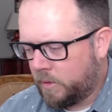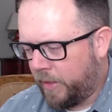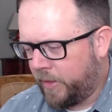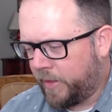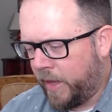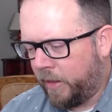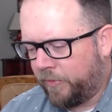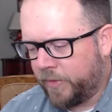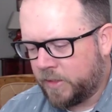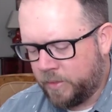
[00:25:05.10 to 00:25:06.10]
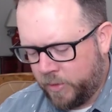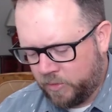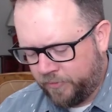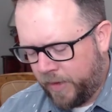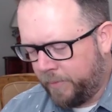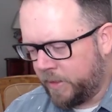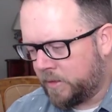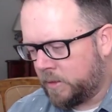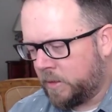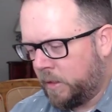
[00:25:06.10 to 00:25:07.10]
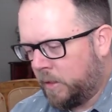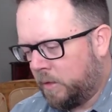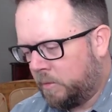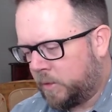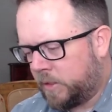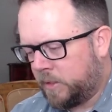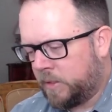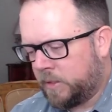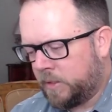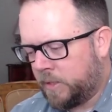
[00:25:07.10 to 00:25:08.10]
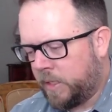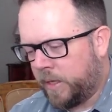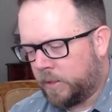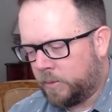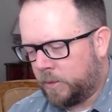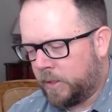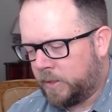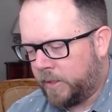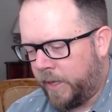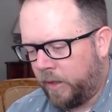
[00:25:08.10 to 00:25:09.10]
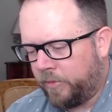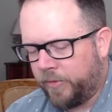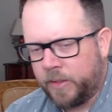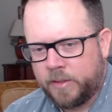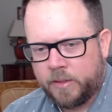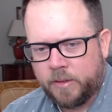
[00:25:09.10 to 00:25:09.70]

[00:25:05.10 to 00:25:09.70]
I think the elephant's the most famous, which is this is the next one. That's the elephant.